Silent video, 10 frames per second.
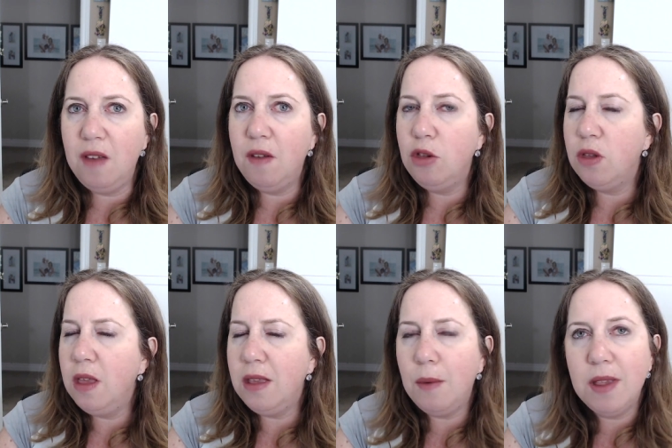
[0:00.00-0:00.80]
Even
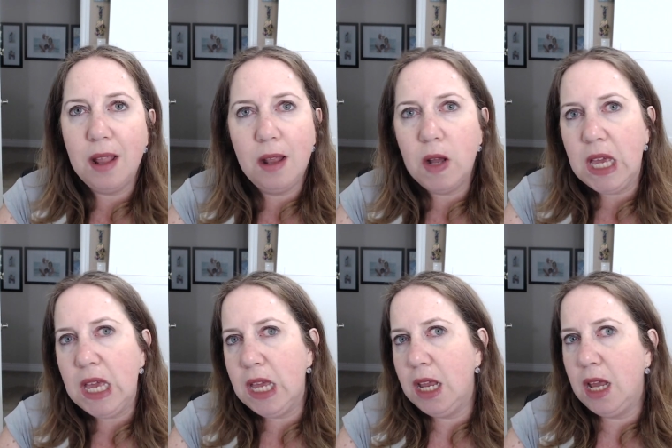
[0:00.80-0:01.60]
since I was a little
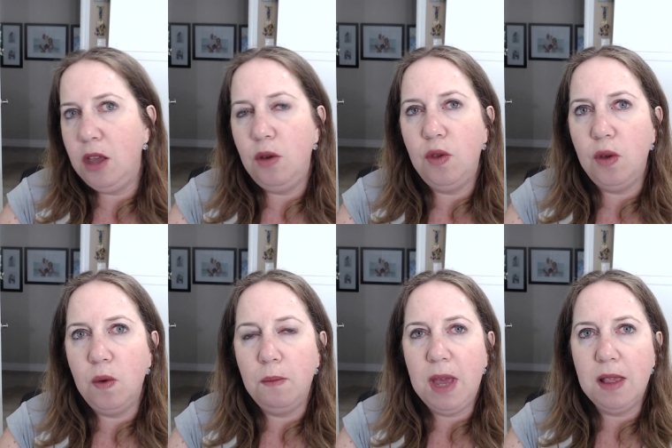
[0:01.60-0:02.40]
kid, I used
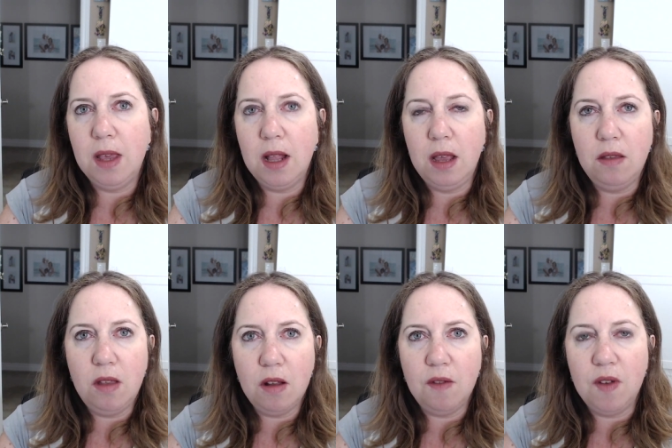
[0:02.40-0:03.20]
to basically,
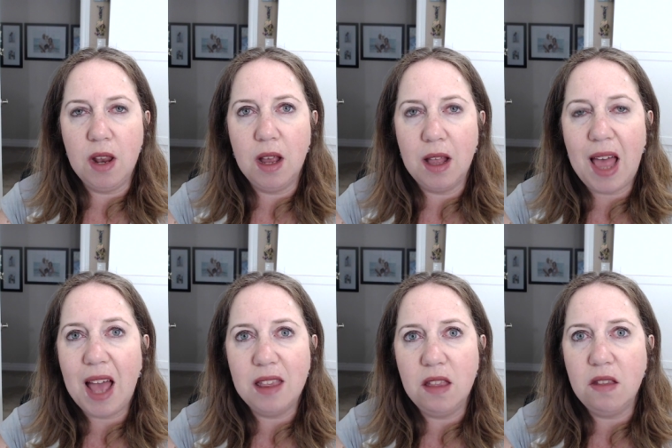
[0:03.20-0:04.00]
instead of in
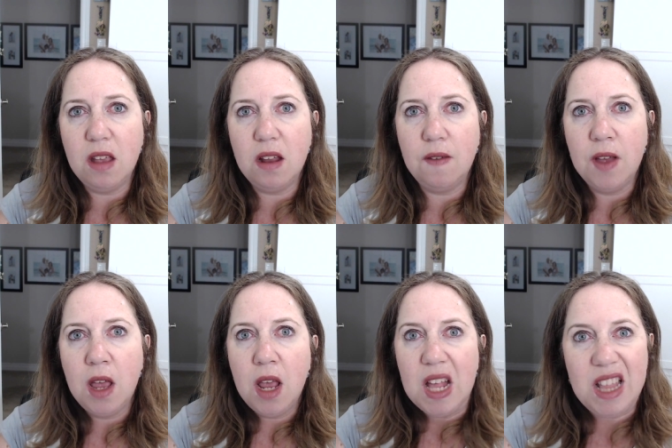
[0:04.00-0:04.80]
class, instead of
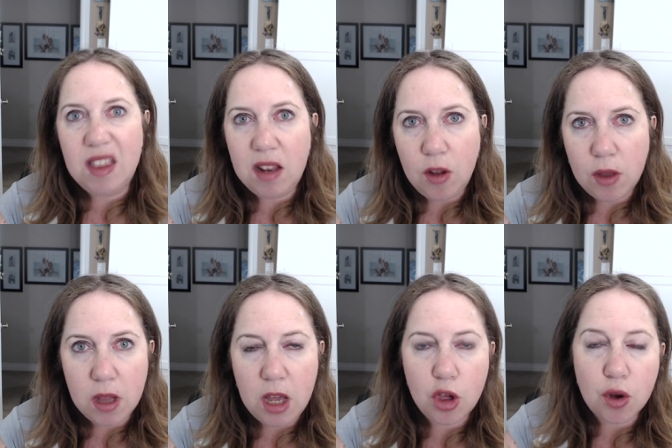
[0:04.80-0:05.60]
listening to the
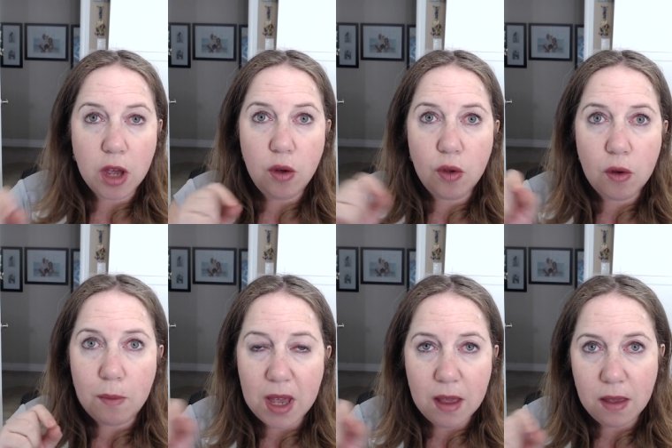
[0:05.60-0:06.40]
teacher, I used to
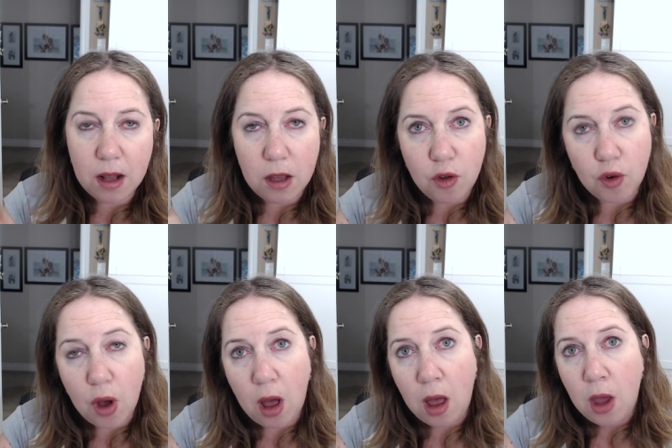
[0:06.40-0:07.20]
basically
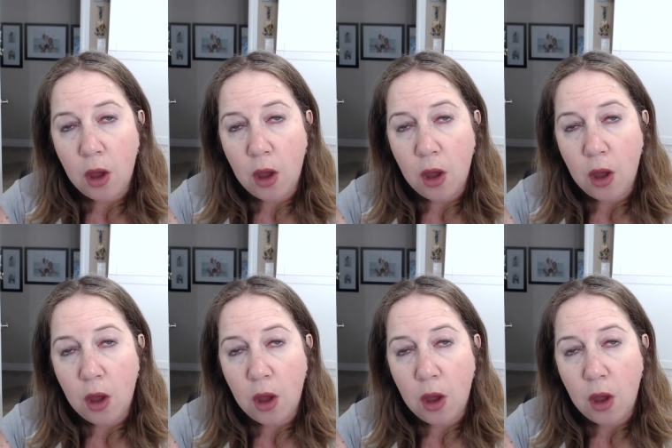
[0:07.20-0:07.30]
draw